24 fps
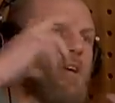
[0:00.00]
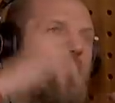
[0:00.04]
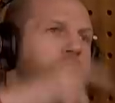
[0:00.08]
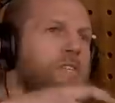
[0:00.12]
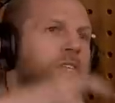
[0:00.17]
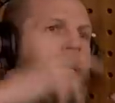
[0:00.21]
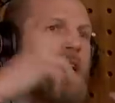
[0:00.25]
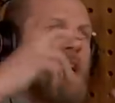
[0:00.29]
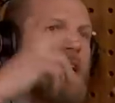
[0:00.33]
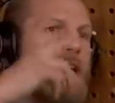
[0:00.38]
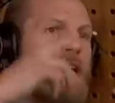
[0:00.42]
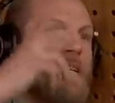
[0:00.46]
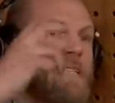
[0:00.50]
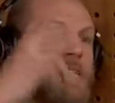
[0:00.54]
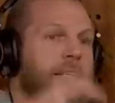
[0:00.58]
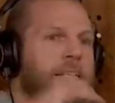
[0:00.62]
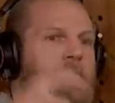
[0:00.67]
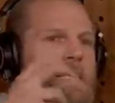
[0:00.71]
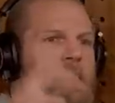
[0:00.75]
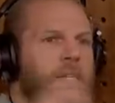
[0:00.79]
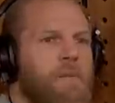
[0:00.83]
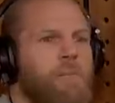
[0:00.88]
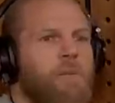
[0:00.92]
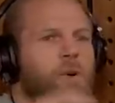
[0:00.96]
Because,
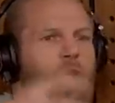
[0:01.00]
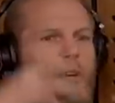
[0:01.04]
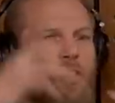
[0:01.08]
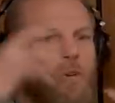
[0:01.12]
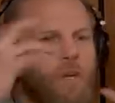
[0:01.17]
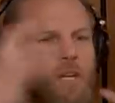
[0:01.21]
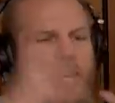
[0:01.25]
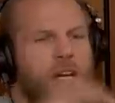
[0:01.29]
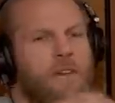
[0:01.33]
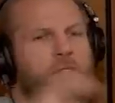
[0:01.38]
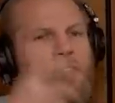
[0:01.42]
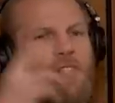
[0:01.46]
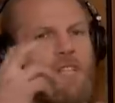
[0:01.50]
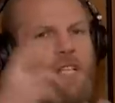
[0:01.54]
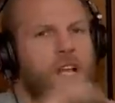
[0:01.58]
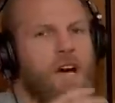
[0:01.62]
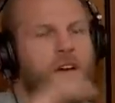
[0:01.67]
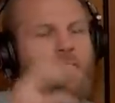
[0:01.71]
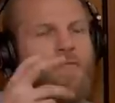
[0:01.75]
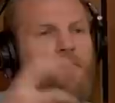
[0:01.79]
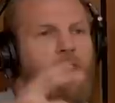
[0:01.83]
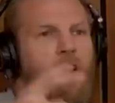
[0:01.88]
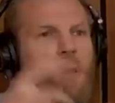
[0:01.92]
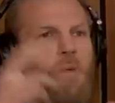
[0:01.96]
and I said this in the book, you gave
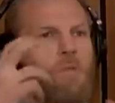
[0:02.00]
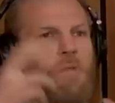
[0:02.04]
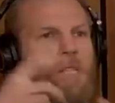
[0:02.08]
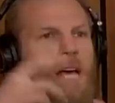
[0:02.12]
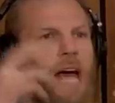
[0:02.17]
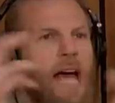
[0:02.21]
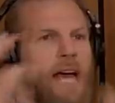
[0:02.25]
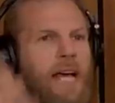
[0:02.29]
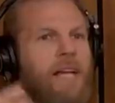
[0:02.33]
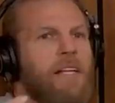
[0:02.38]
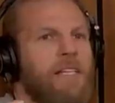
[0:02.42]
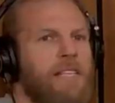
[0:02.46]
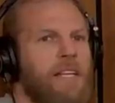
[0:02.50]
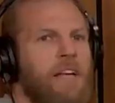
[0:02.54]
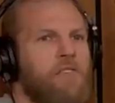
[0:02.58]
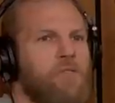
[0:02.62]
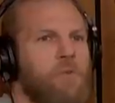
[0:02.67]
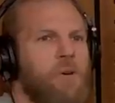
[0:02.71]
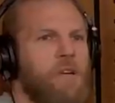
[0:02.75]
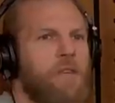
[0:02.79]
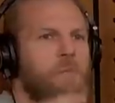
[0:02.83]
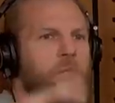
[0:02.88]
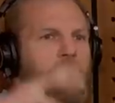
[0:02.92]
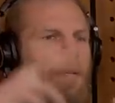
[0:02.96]
us enough rope to hang
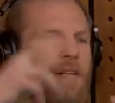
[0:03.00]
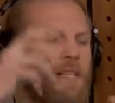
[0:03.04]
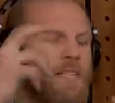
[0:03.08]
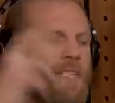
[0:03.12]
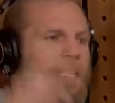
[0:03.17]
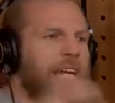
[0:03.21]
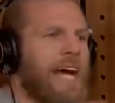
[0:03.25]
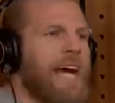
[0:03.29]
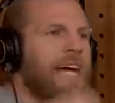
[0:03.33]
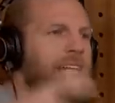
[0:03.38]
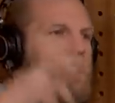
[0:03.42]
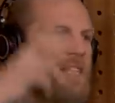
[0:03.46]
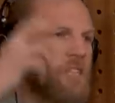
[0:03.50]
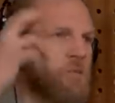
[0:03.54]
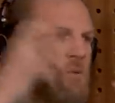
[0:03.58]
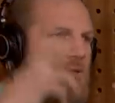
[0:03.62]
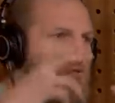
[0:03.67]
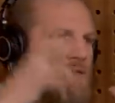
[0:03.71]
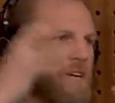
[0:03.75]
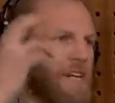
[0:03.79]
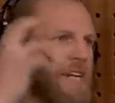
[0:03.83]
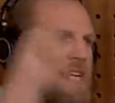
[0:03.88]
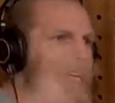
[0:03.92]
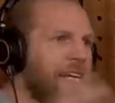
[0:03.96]
ourselves with, but the
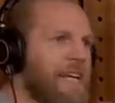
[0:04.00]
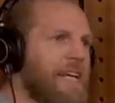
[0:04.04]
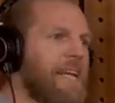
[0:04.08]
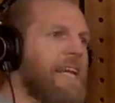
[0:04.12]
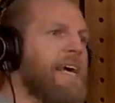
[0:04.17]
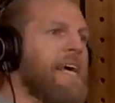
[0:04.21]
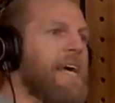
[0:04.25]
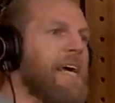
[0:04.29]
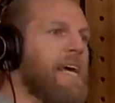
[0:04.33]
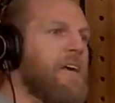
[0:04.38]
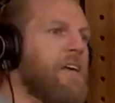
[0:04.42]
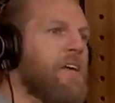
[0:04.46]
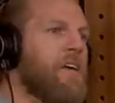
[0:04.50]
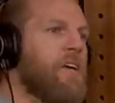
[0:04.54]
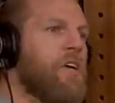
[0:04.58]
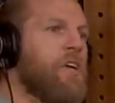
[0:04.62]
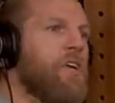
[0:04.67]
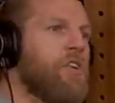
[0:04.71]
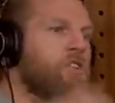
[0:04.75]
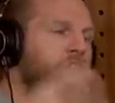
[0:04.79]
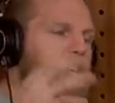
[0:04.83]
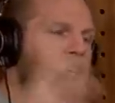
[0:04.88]
standards were really clear.